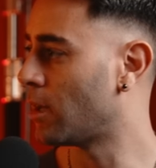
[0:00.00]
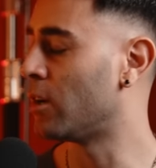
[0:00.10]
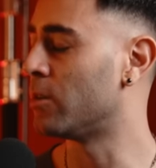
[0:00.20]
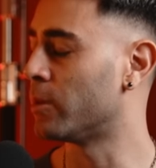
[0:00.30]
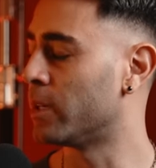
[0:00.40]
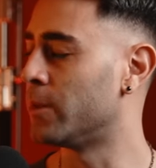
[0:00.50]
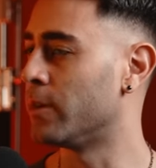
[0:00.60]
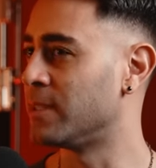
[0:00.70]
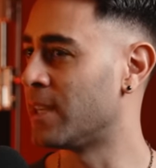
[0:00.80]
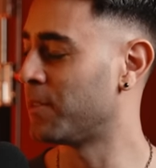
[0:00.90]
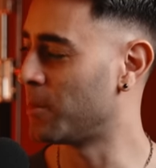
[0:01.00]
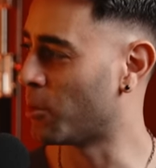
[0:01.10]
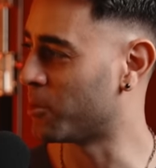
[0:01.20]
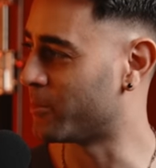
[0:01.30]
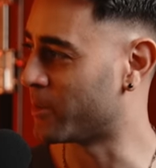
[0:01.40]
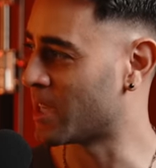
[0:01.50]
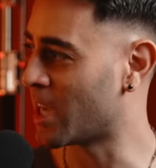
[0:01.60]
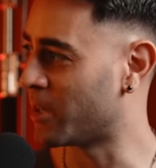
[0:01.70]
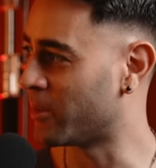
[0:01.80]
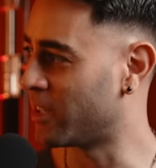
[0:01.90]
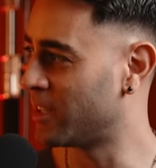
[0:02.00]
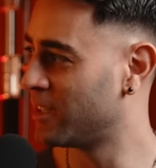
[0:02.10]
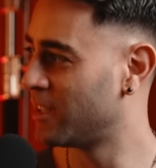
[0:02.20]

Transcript: Oh, right. Definitely more than Pattaya, right?